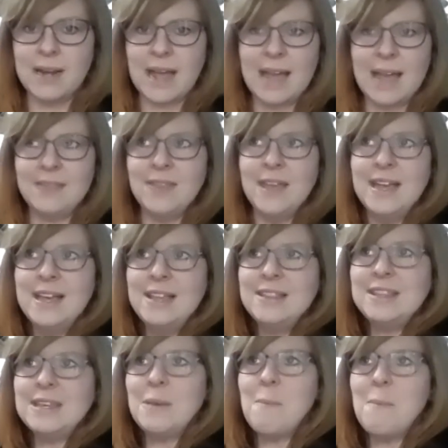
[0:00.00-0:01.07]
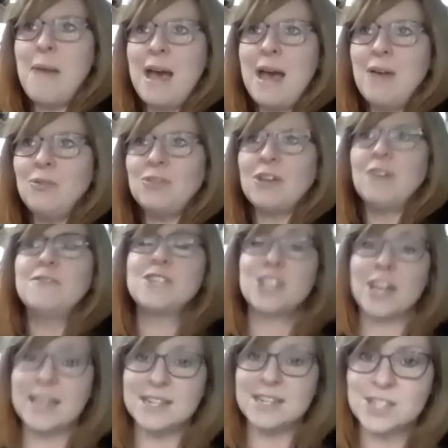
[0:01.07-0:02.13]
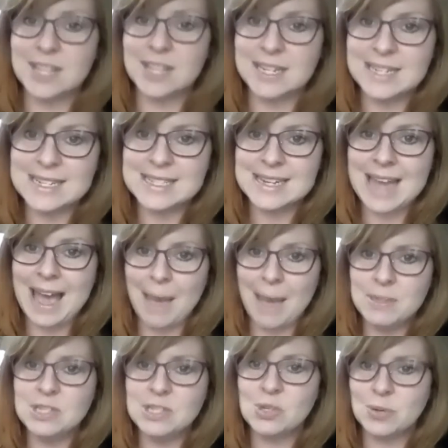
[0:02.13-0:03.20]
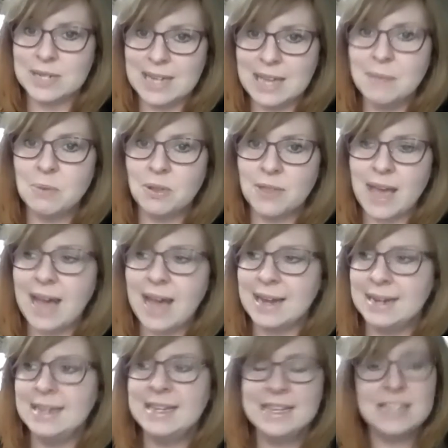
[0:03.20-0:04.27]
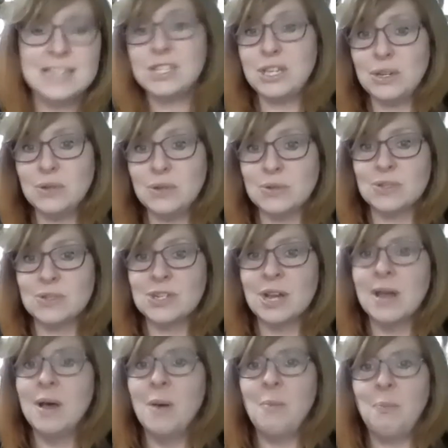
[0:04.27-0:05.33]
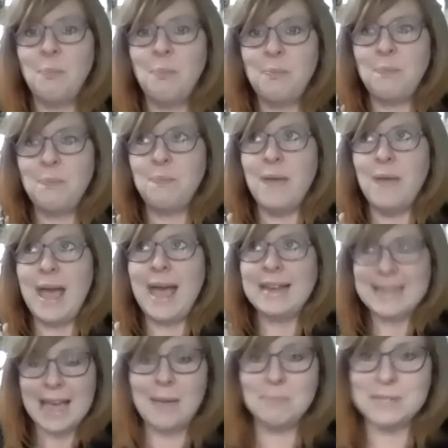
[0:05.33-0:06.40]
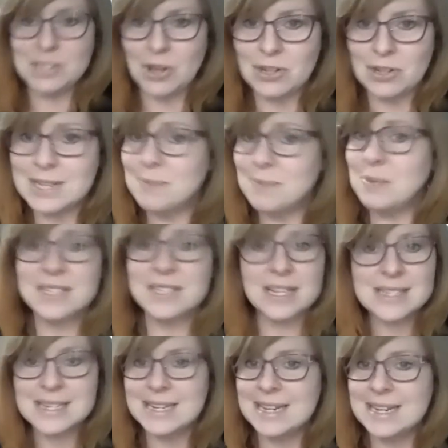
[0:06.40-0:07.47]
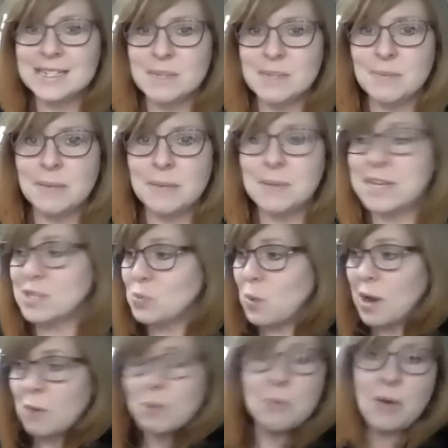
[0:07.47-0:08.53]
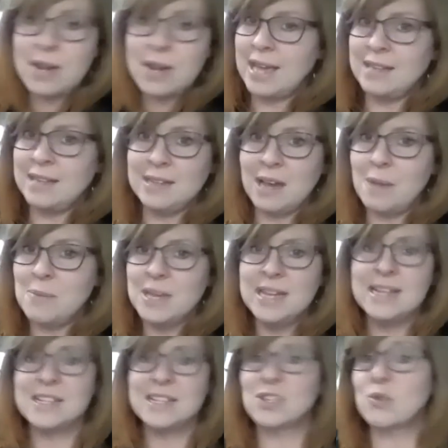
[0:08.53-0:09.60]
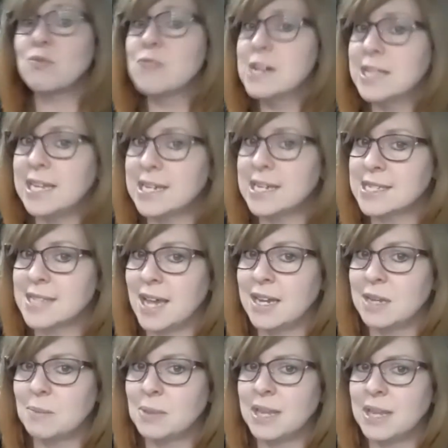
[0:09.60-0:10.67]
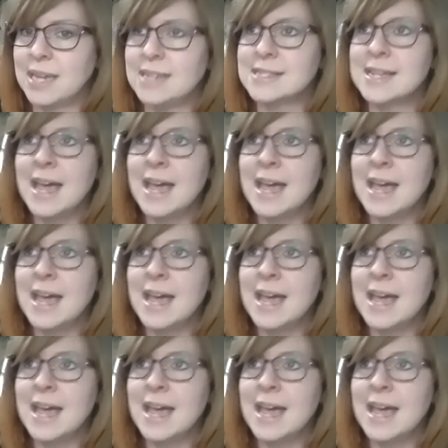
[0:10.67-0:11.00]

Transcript: And the amount of change that needs to happen to enable that is huge and can be daunting, but doesn't need to be, because where we want to end up is a really exciting place.